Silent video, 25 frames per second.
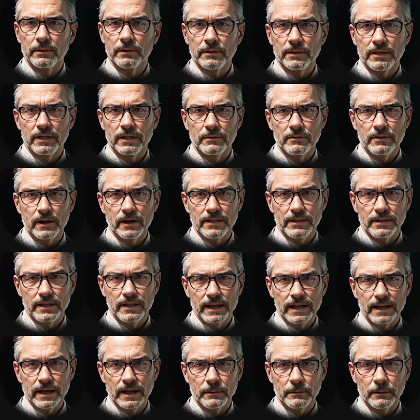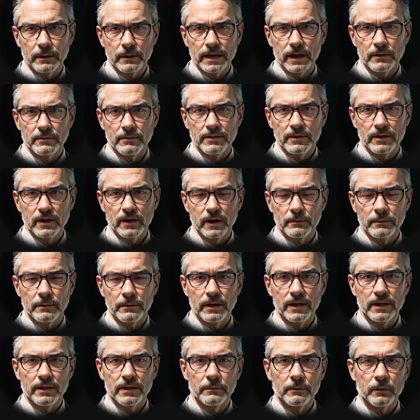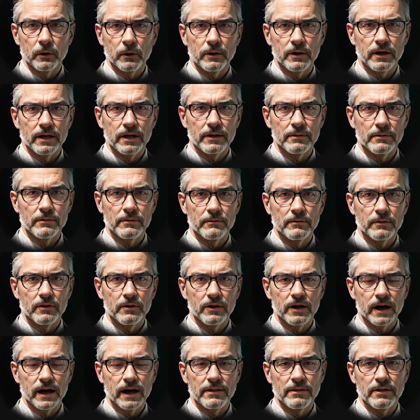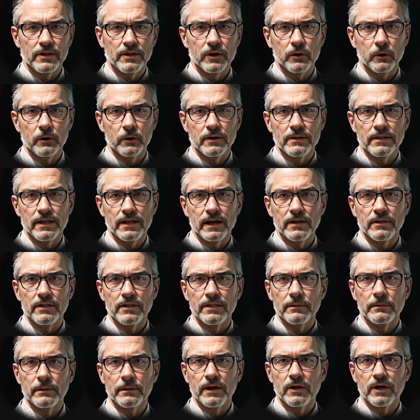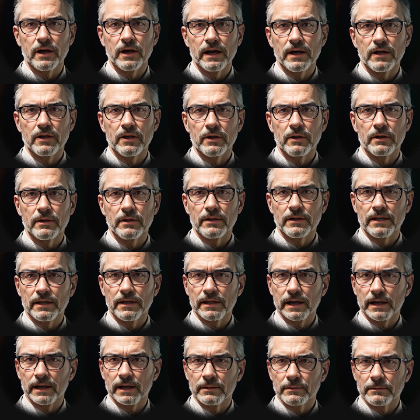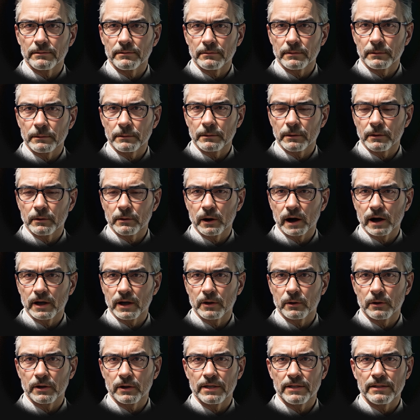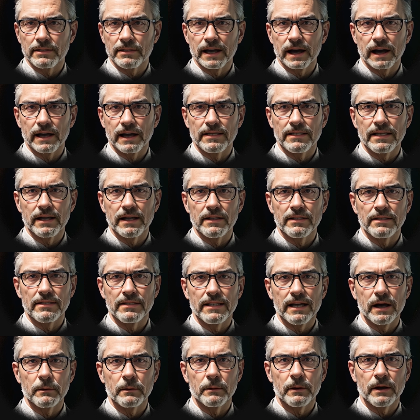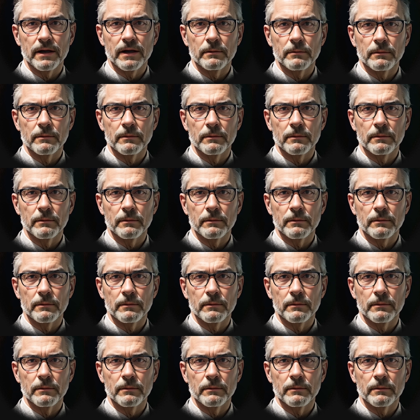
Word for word: This fascinating belief is not merely the product of a fertile storyteller's imagination, but rather it is an idea deeply